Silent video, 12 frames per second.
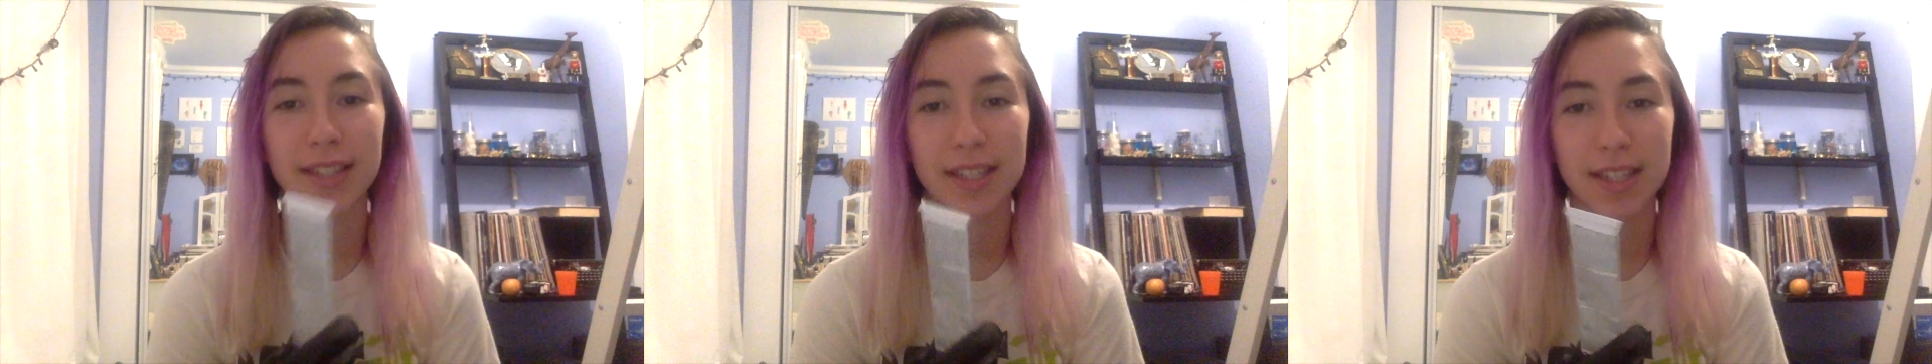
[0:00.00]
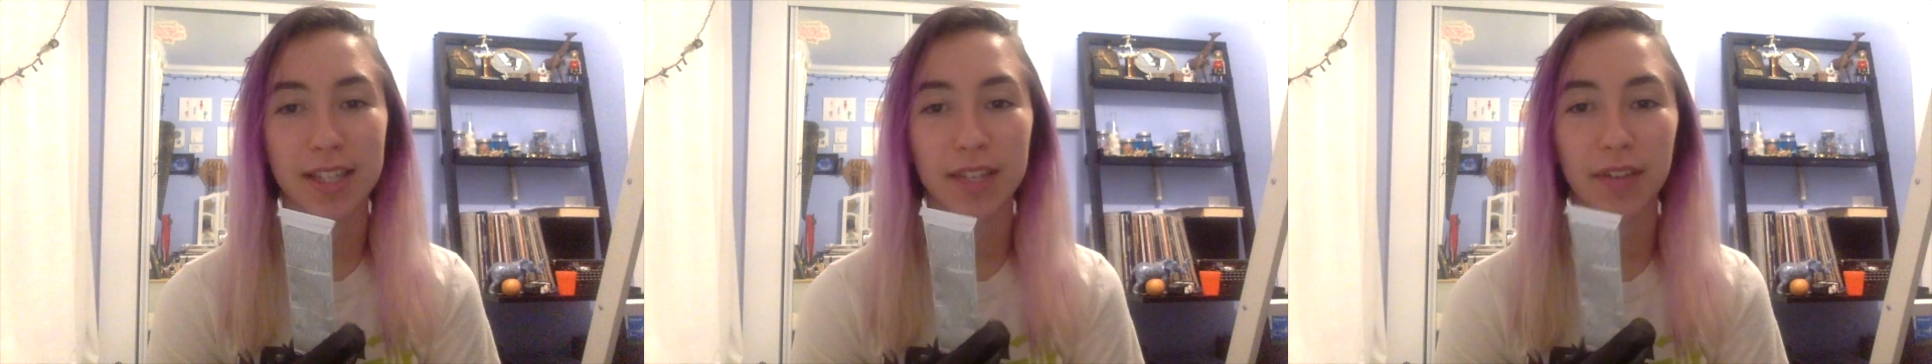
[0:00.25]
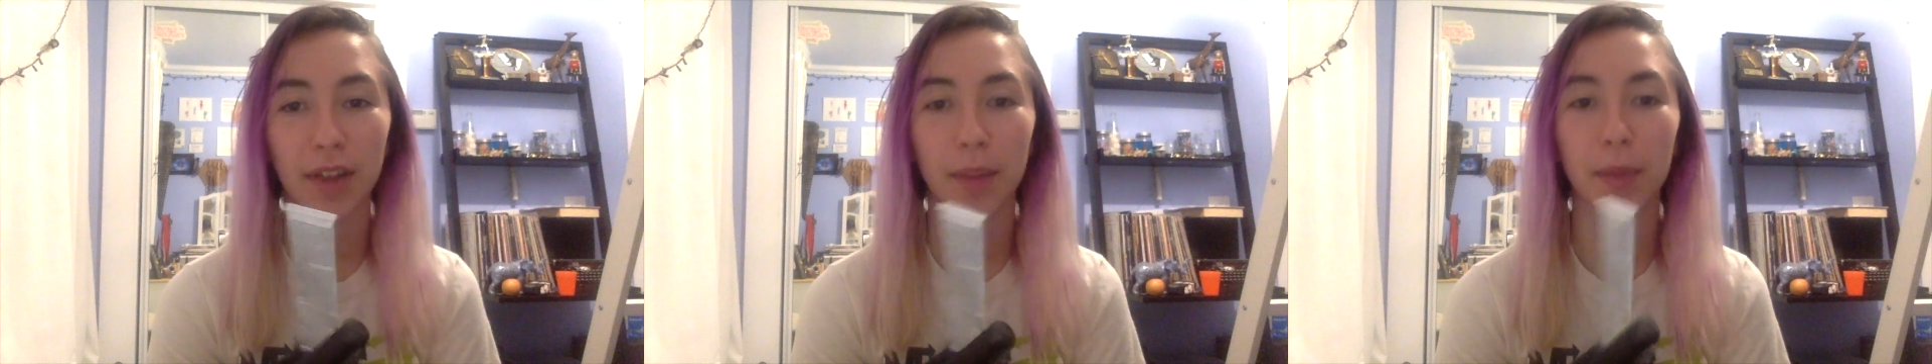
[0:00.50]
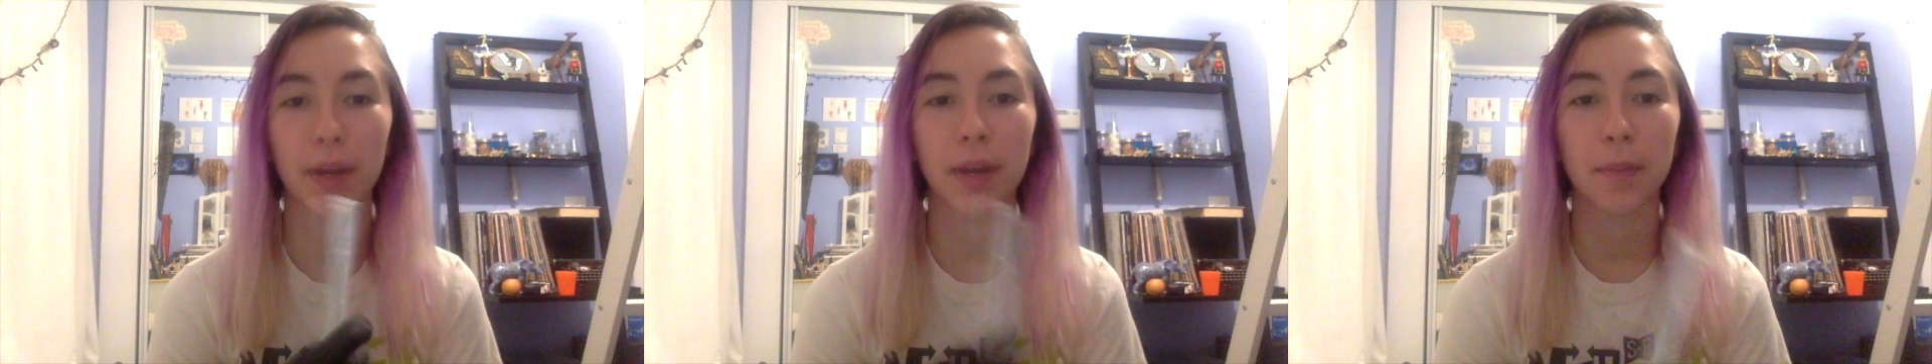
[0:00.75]
as the
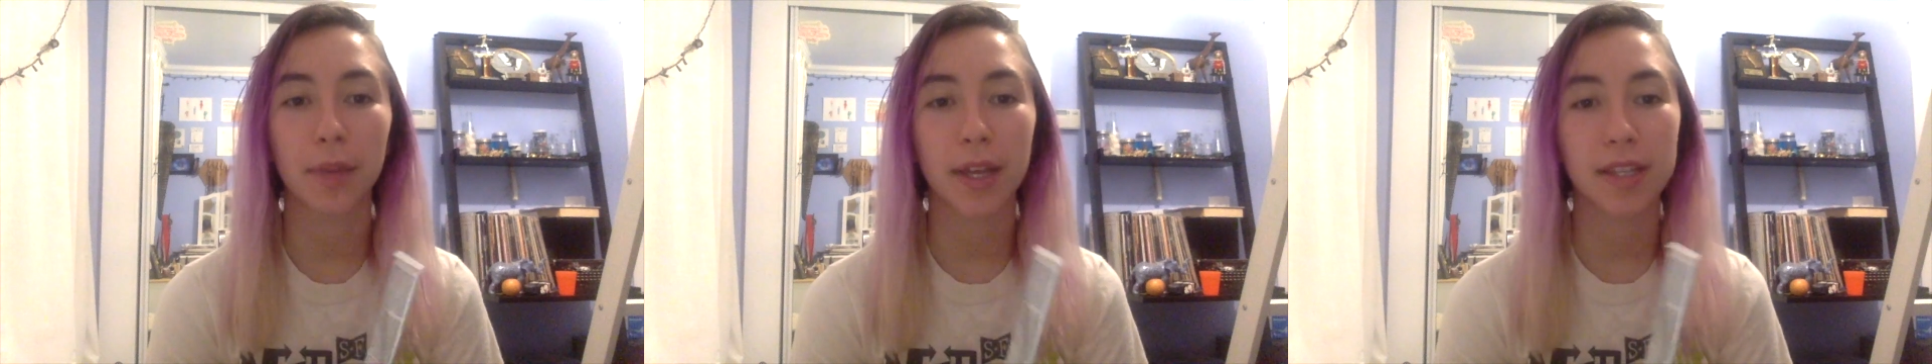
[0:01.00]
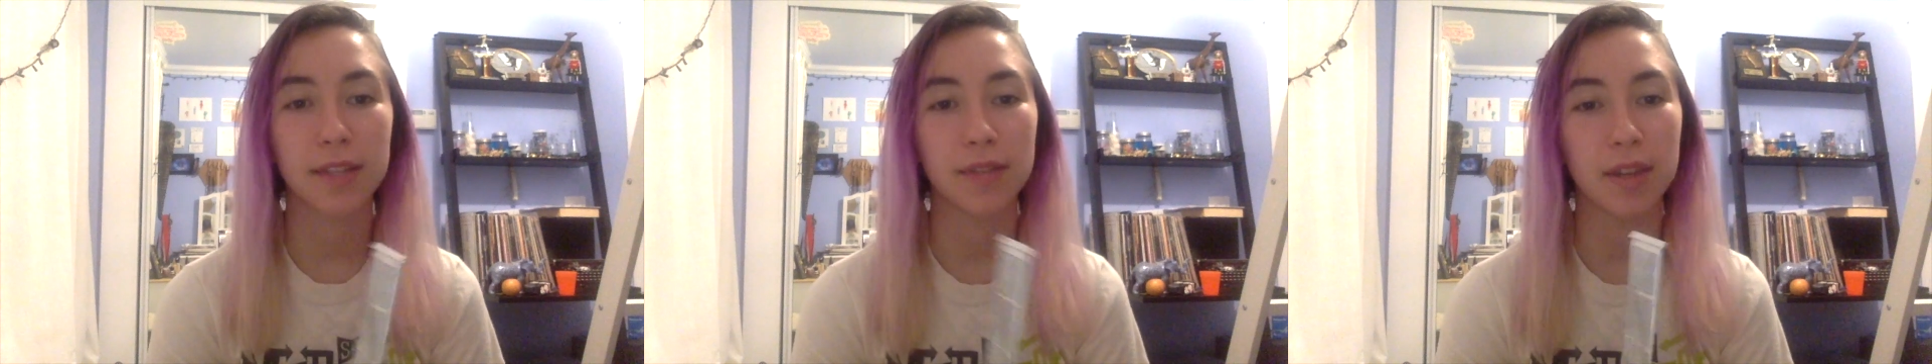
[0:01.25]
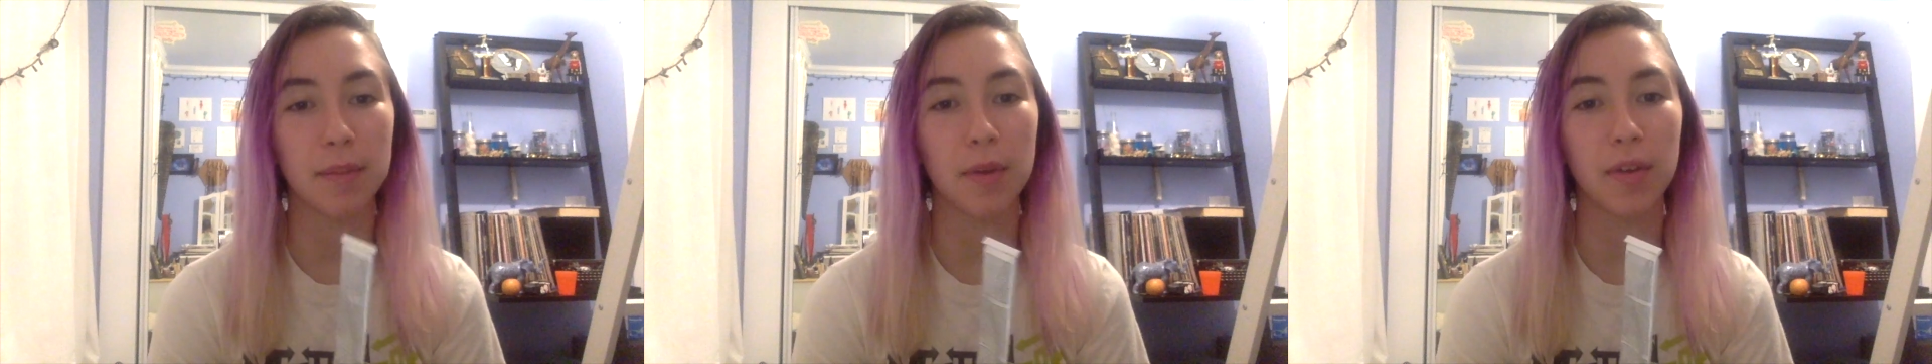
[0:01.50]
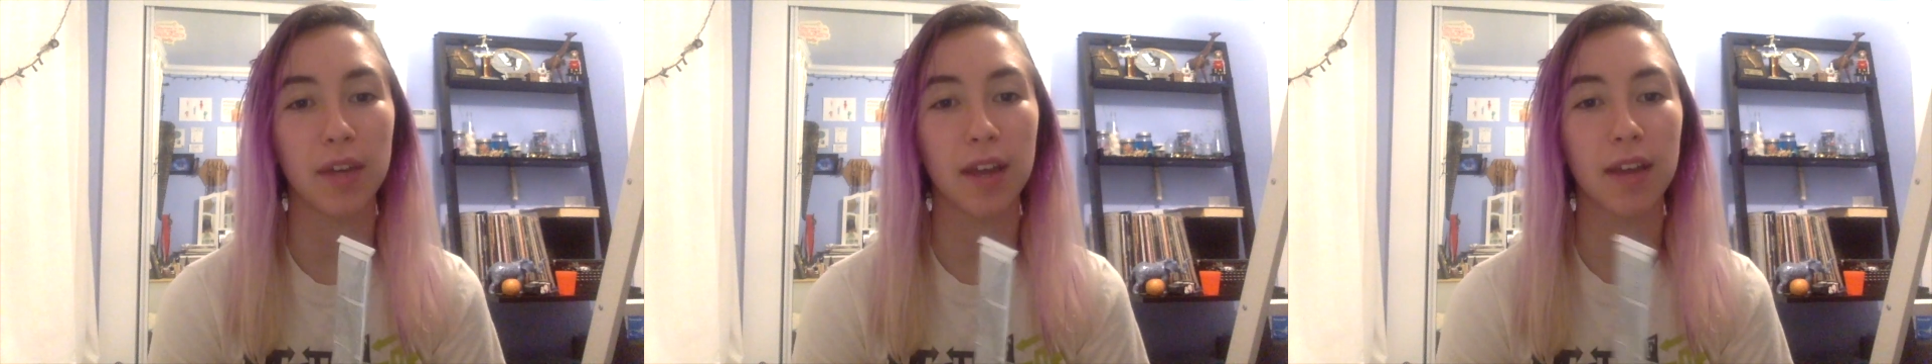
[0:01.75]
developer in place of the
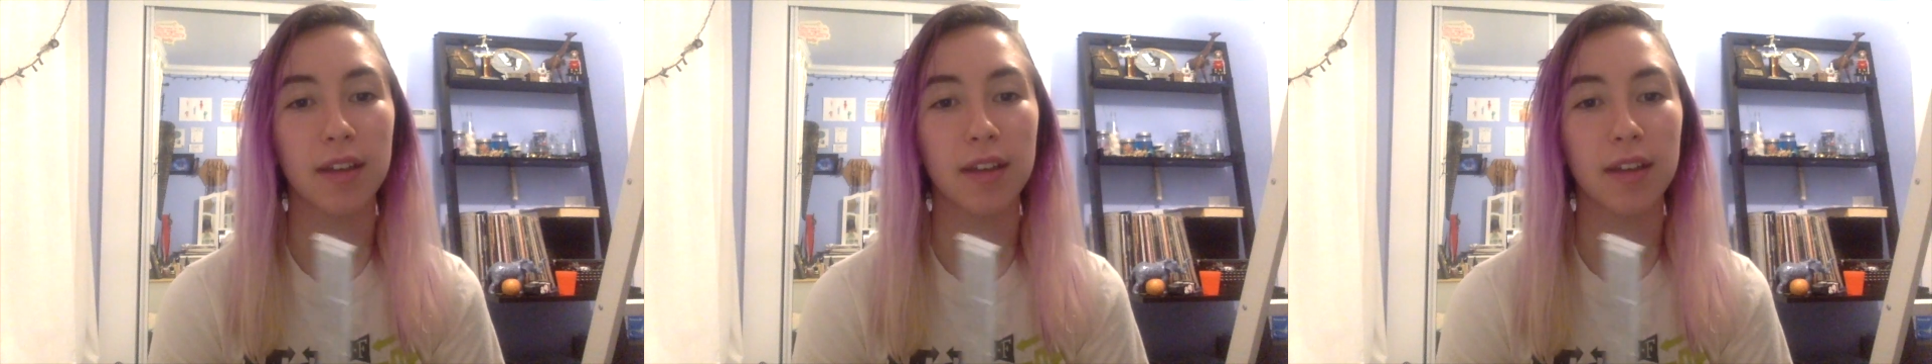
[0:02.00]
ammonia.